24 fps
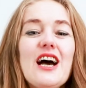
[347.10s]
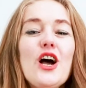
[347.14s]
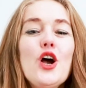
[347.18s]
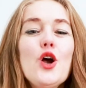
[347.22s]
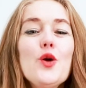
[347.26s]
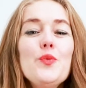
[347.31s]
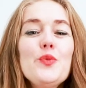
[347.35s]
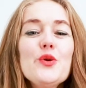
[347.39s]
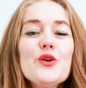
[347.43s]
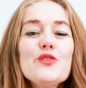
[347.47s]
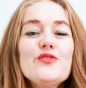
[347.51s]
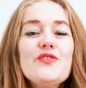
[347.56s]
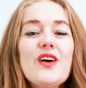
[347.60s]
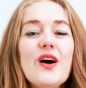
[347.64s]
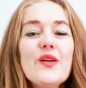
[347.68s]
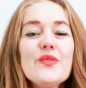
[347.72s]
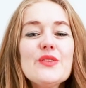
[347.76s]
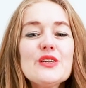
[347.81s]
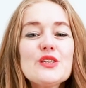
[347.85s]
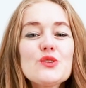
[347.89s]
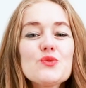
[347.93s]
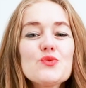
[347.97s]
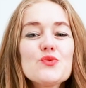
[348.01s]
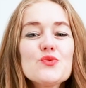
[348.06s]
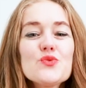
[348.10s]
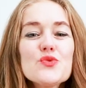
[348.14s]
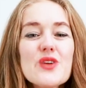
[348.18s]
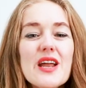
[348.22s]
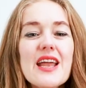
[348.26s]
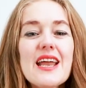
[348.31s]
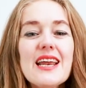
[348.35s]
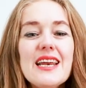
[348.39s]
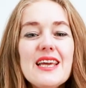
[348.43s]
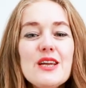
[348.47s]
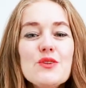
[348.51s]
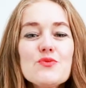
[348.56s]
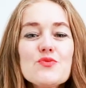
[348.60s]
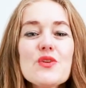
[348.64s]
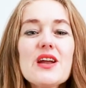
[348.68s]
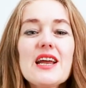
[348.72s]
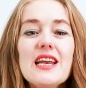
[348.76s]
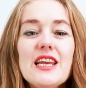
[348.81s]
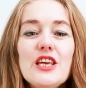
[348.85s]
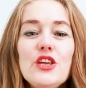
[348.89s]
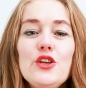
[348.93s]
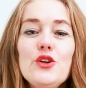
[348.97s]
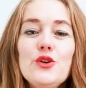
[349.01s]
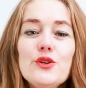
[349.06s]
I hope you found this really,
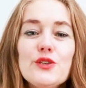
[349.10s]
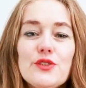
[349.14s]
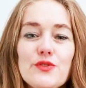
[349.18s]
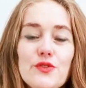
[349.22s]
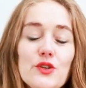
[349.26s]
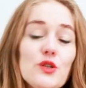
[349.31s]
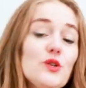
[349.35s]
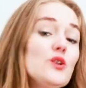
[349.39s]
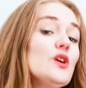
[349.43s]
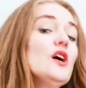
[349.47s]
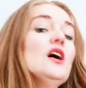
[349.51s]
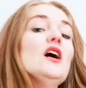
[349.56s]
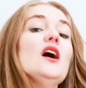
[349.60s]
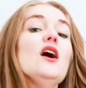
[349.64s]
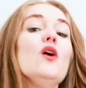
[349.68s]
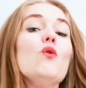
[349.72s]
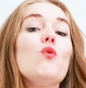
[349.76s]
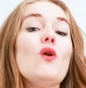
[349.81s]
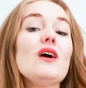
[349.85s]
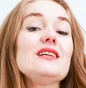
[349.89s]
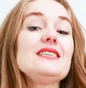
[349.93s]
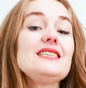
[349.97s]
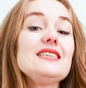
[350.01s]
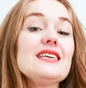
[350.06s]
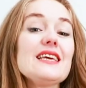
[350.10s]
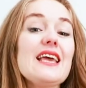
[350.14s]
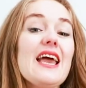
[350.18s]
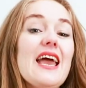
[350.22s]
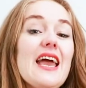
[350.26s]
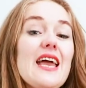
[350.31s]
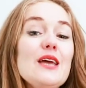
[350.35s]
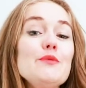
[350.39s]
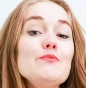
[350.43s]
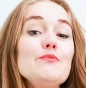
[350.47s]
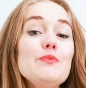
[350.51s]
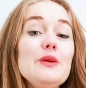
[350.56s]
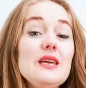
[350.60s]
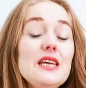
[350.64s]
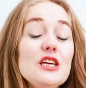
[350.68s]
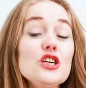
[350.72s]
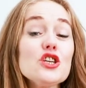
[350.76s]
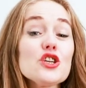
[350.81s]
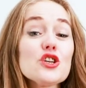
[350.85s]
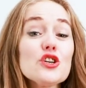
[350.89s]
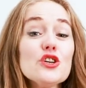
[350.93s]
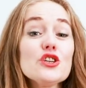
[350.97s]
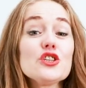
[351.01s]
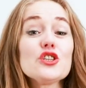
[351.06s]
really useful. Once again, be
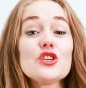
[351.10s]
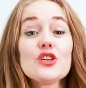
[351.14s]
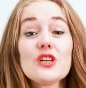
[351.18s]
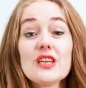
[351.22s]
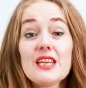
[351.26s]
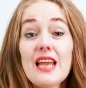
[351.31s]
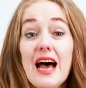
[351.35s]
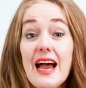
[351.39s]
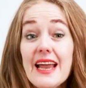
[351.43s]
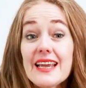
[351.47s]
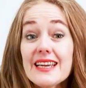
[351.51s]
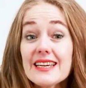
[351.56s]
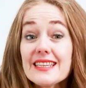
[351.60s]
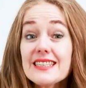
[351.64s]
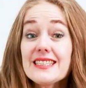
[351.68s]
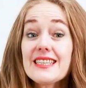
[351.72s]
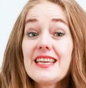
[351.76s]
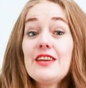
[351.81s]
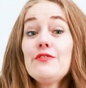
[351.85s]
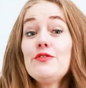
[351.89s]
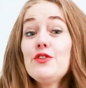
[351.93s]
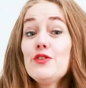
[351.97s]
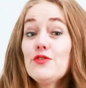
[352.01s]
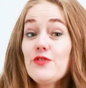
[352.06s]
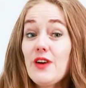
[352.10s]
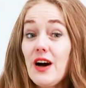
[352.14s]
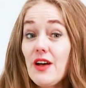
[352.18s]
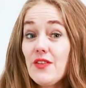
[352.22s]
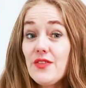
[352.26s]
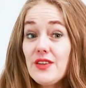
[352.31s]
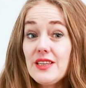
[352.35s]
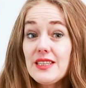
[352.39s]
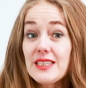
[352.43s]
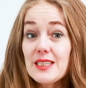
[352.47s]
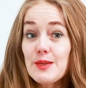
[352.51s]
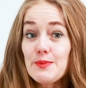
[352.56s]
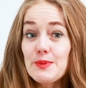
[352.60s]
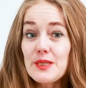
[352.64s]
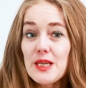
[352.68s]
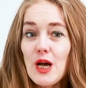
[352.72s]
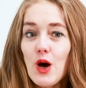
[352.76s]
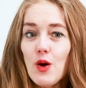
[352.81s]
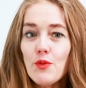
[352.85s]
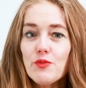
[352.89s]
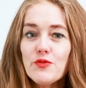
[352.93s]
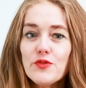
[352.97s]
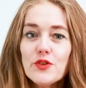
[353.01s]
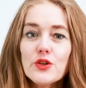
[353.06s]
sure to like it if you found these tips
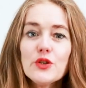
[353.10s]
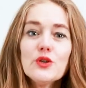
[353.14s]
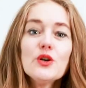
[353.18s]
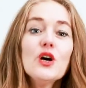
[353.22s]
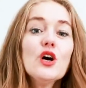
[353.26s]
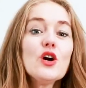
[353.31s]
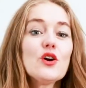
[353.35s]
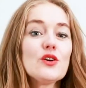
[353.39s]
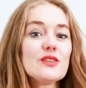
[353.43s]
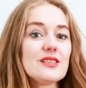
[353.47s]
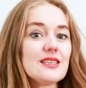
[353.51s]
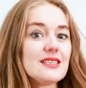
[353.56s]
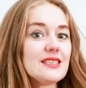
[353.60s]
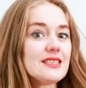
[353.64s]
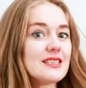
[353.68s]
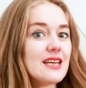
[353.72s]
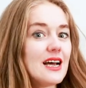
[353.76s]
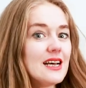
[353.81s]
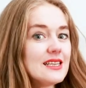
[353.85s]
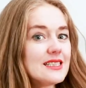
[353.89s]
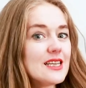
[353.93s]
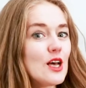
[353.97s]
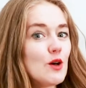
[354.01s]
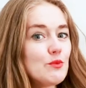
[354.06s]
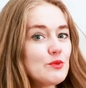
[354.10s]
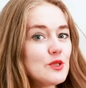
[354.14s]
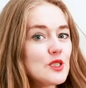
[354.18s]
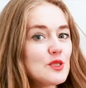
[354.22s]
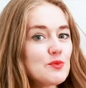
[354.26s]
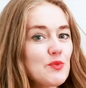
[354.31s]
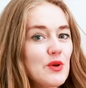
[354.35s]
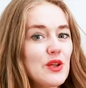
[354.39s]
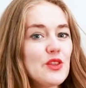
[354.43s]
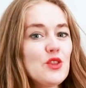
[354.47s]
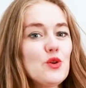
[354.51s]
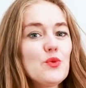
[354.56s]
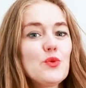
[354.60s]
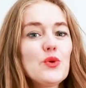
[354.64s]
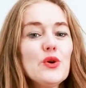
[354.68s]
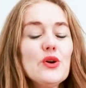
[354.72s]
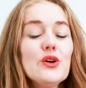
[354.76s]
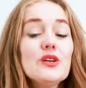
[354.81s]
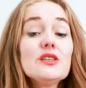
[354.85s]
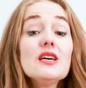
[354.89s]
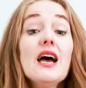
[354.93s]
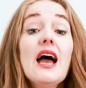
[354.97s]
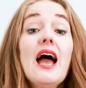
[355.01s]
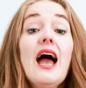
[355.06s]
helpful because it does help to spread the
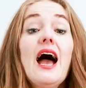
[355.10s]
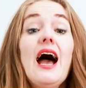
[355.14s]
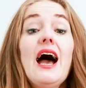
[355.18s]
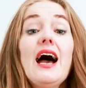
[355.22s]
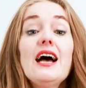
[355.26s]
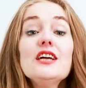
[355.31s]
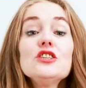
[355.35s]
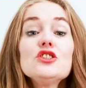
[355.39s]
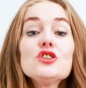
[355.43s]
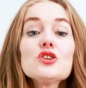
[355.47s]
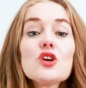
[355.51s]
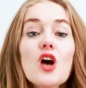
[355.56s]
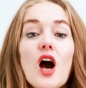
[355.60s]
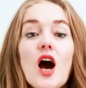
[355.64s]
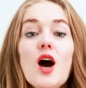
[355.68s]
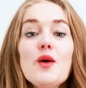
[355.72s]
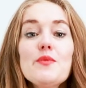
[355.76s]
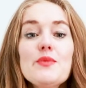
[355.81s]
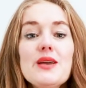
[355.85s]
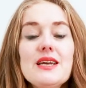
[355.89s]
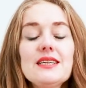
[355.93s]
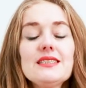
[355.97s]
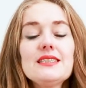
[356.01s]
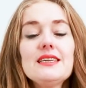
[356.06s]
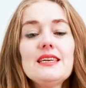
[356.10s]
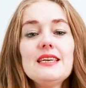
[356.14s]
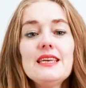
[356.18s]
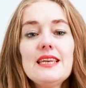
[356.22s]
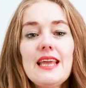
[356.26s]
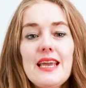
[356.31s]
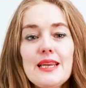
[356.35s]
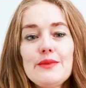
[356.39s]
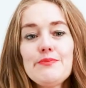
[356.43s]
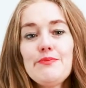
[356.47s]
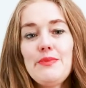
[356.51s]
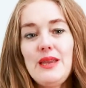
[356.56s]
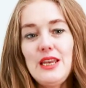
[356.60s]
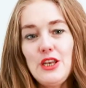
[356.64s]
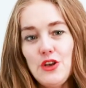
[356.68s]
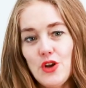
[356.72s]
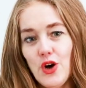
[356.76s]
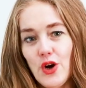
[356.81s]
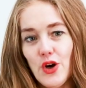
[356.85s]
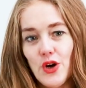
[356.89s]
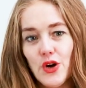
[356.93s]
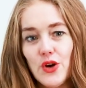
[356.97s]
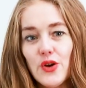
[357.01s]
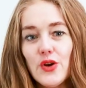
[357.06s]
word and to comment, let me
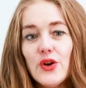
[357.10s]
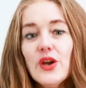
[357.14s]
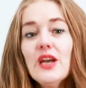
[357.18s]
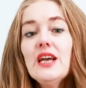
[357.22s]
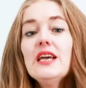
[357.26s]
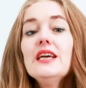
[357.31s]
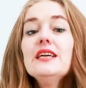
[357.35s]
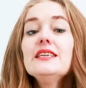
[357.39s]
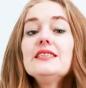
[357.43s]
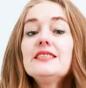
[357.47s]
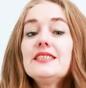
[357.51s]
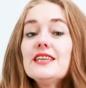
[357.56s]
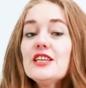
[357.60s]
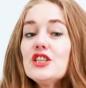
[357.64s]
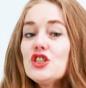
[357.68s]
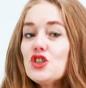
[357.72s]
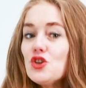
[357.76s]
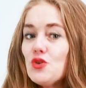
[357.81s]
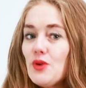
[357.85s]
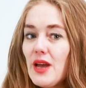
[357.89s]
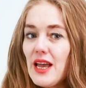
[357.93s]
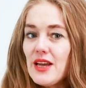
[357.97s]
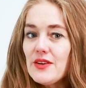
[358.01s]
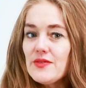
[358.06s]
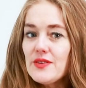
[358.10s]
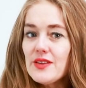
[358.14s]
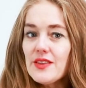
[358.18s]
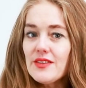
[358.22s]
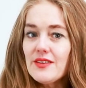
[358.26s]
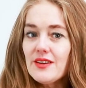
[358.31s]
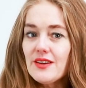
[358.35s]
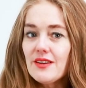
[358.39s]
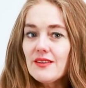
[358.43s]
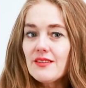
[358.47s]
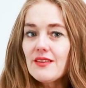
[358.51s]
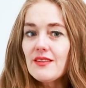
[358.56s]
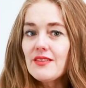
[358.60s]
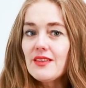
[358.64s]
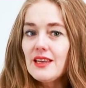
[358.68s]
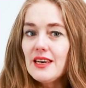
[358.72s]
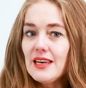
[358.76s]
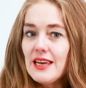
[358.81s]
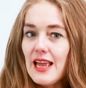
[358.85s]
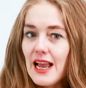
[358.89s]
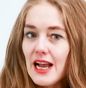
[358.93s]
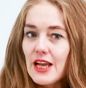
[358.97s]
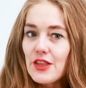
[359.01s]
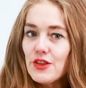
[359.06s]
know. Did you ever think that the
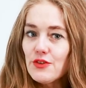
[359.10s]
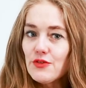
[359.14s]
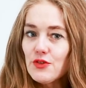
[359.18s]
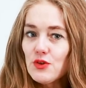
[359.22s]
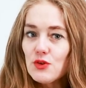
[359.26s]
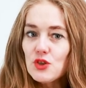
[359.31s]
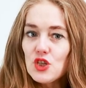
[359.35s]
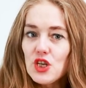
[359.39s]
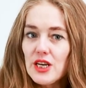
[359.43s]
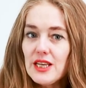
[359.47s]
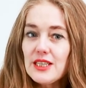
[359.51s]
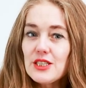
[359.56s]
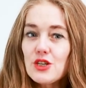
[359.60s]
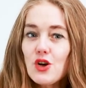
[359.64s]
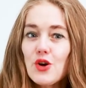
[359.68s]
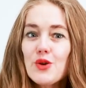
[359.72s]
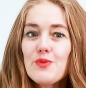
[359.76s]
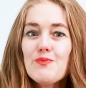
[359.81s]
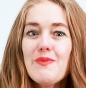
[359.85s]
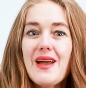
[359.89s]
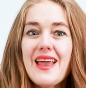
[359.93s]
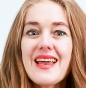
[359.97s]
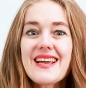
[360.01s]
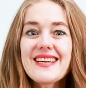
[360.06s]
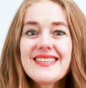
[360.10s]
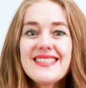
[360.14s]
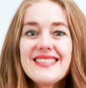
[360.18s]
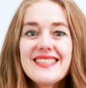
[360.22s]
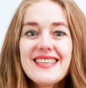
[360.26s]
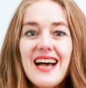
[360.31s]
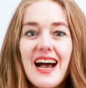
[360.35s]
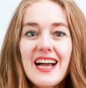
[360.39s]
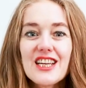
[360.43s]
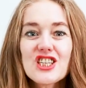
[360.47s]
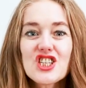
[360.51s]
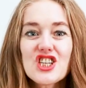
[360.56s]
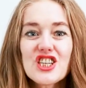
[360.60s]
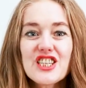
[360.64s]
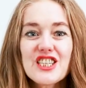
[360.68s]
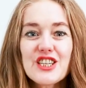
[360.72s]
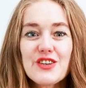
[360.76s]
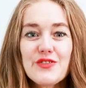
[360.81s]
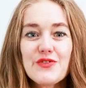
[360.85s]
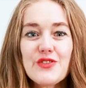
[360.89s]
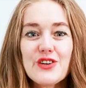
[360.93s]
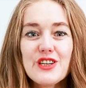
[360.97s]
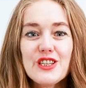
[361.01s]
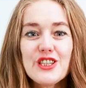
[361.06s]
length of your jeans could make such a
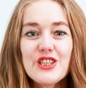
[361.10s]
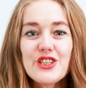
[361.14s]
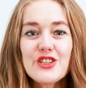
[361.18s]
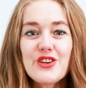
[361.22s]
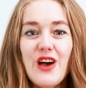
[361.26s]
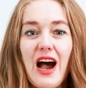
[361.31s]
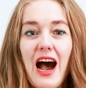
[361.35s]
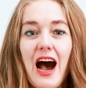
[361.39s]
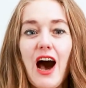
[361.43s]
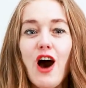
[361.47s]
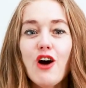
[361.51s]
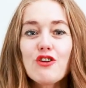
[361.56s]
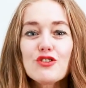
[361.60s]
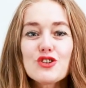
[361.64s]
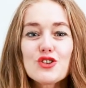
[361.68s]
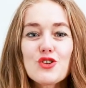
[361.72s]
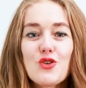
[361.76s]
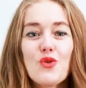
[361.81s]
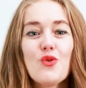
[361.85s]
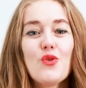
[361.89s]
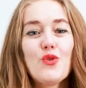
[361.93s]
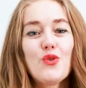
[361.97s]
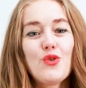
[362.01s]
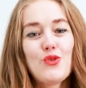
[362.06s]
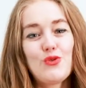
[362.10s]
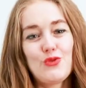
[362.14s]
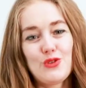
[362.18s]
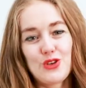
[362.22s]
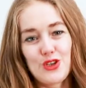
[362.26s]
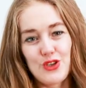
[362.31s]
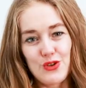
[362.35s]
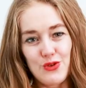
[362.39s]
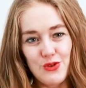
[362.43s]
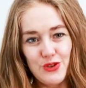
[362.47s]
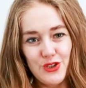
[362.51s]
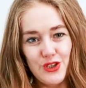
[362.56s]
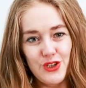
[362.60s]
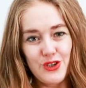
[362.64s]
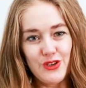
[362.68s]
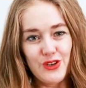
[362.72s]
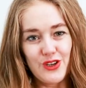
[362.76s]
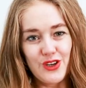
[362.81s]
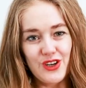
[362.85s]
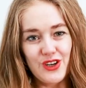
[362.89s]
difference to how tall or short you